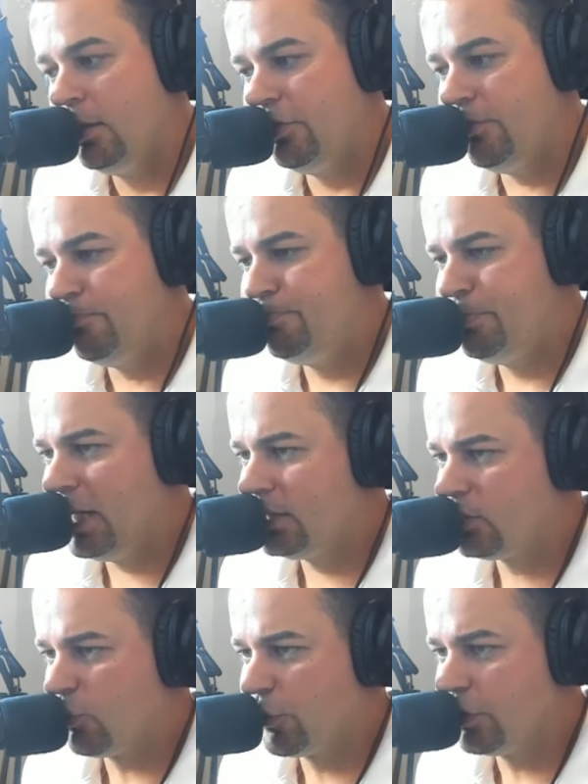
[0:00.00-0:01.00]
the
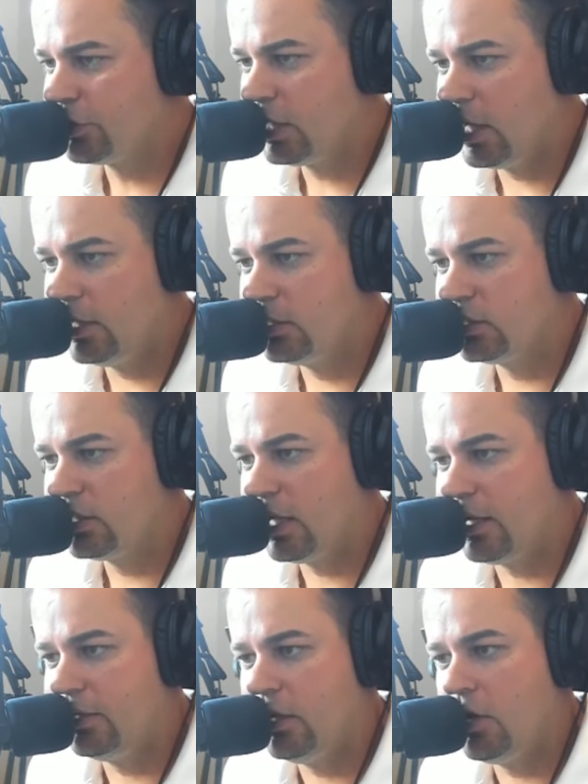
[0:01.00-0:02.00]
best real estate agents that
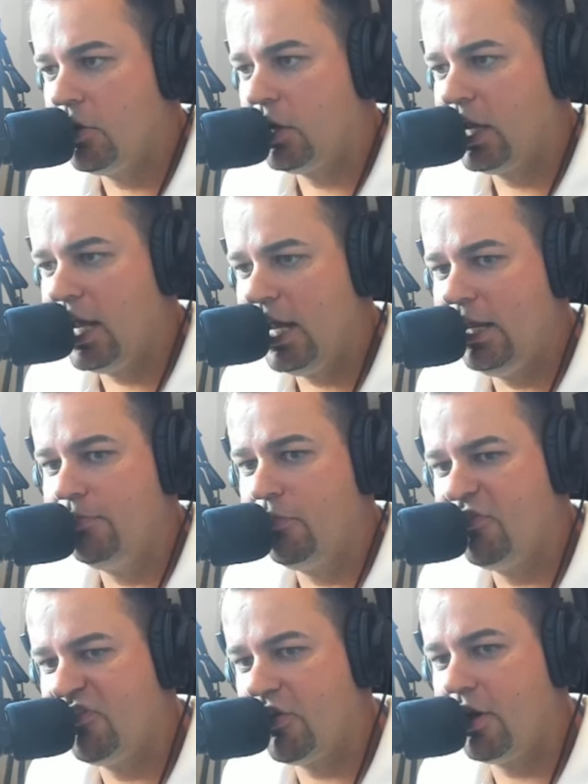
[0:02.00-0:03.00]
I know came
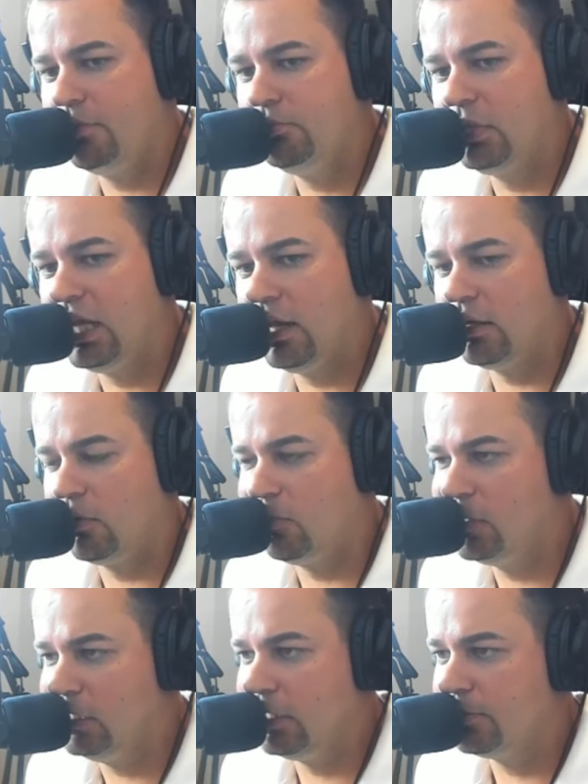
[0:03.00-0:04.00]
from Keller
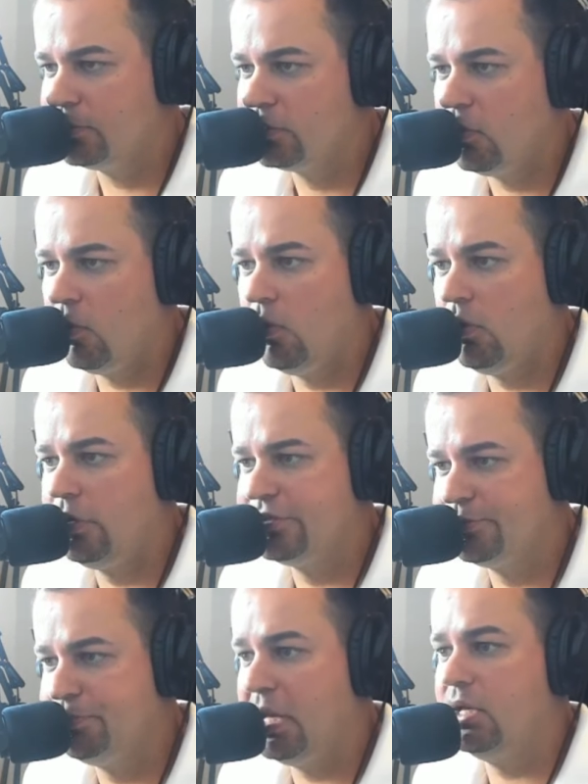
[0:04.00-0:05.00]
Williams or
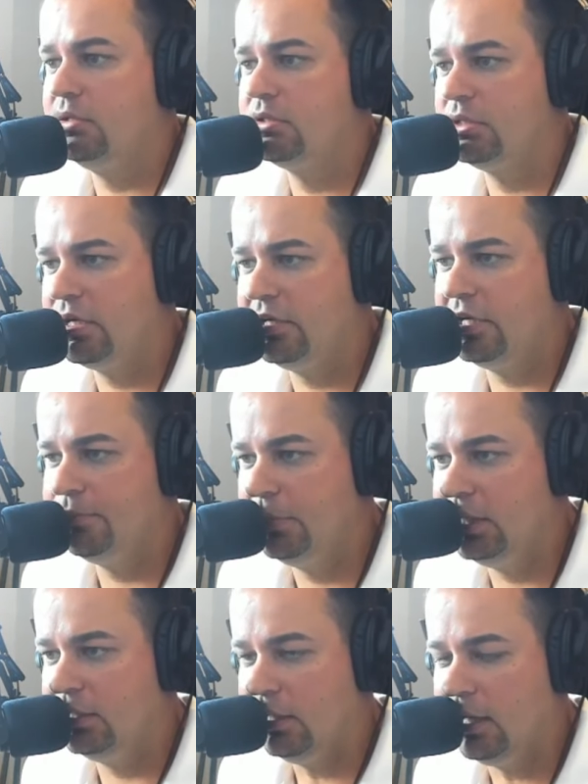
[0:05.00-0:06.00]
spent time
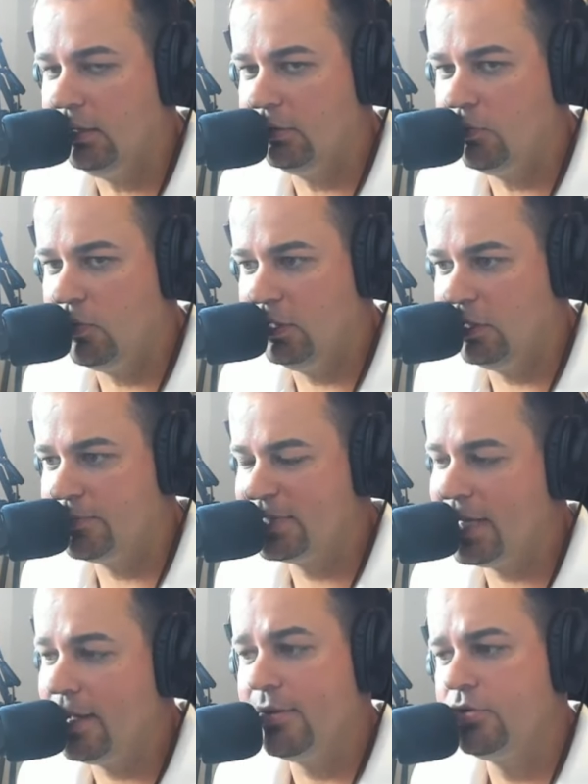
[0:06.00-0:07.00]
in Keller Williams.
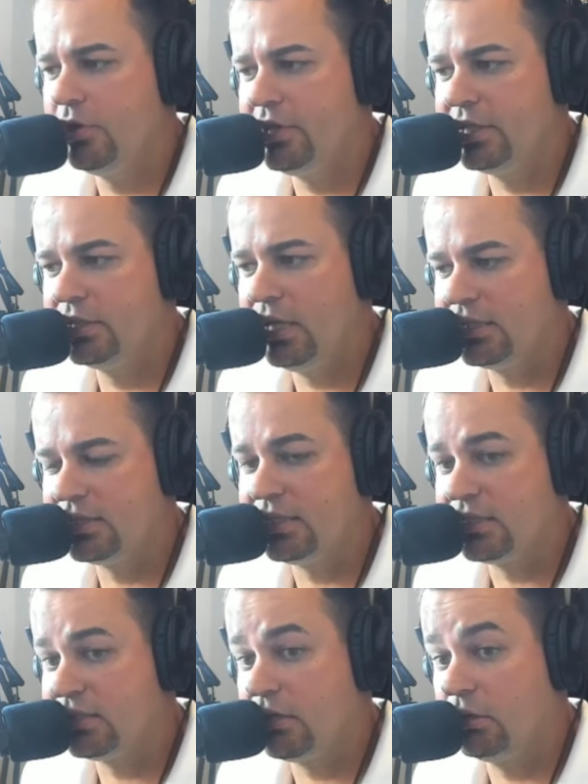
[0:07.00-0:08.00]
And I don't know that that's
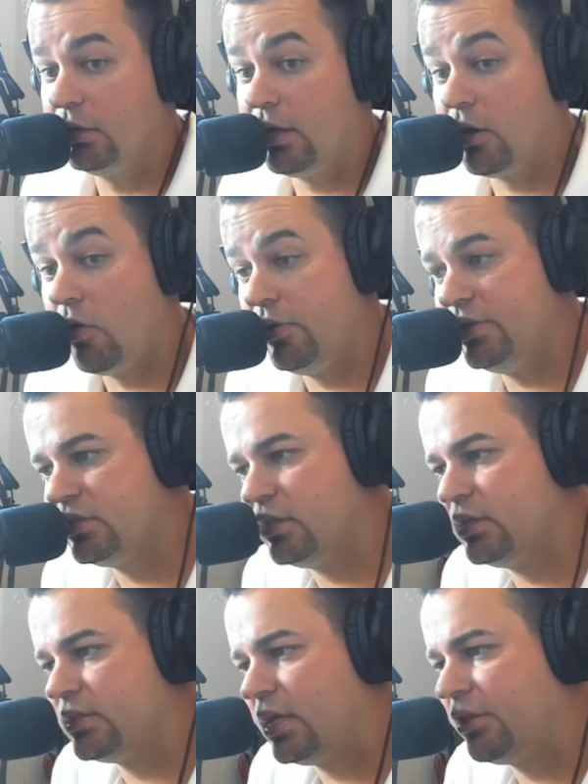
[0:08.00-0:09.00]
necessarily a
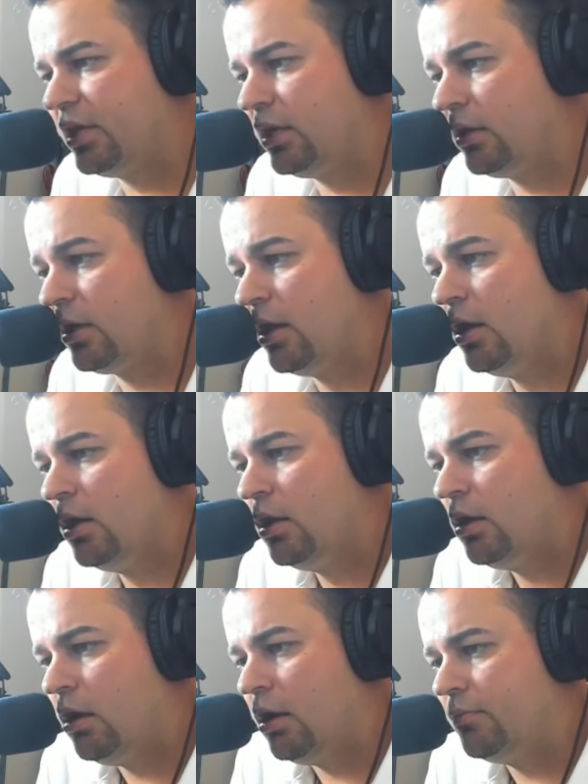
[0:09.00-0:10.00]
coincidence. I think
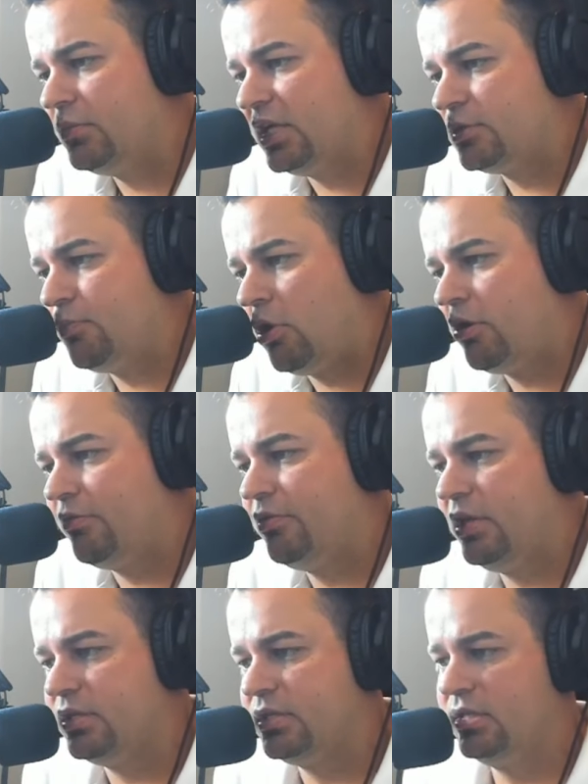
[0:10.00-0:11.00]
um, that's part of
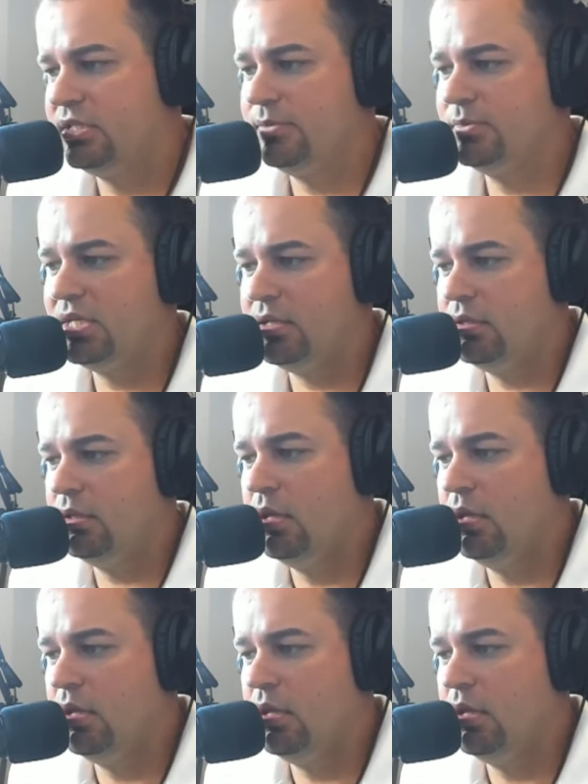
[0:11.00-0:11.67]
the systems that